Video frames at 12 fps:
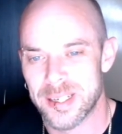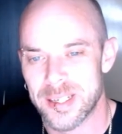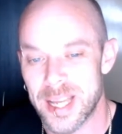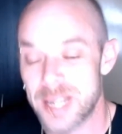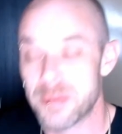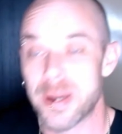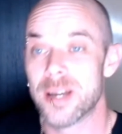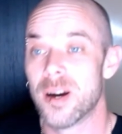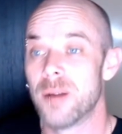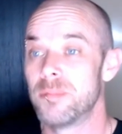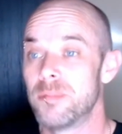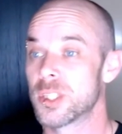Anyway,
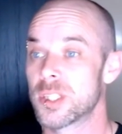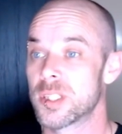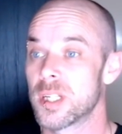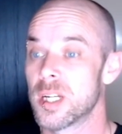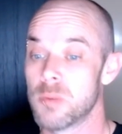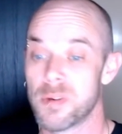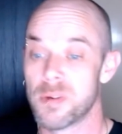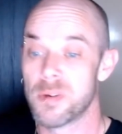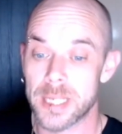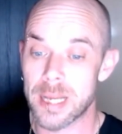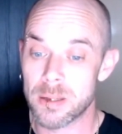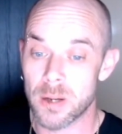I'm just waffling
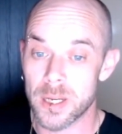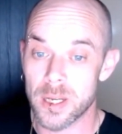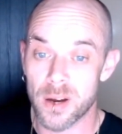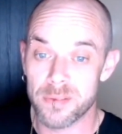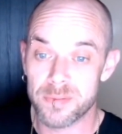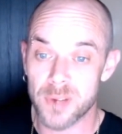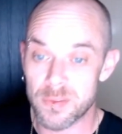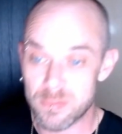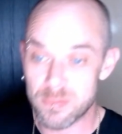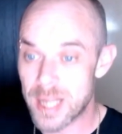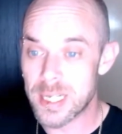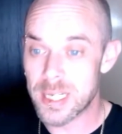now, aren't I? I've
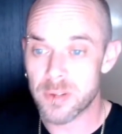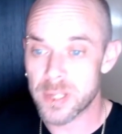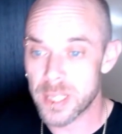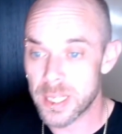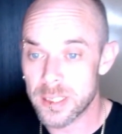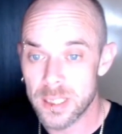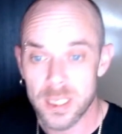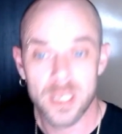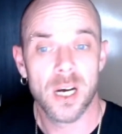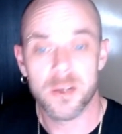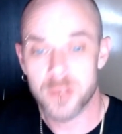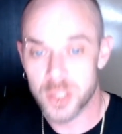read everything.
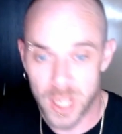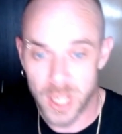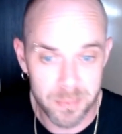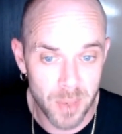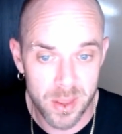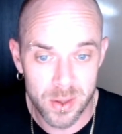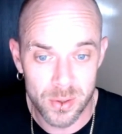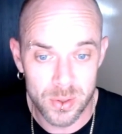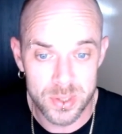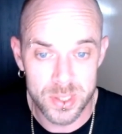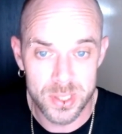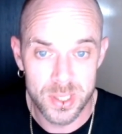I've shared my
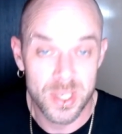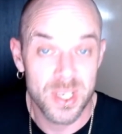thoughts.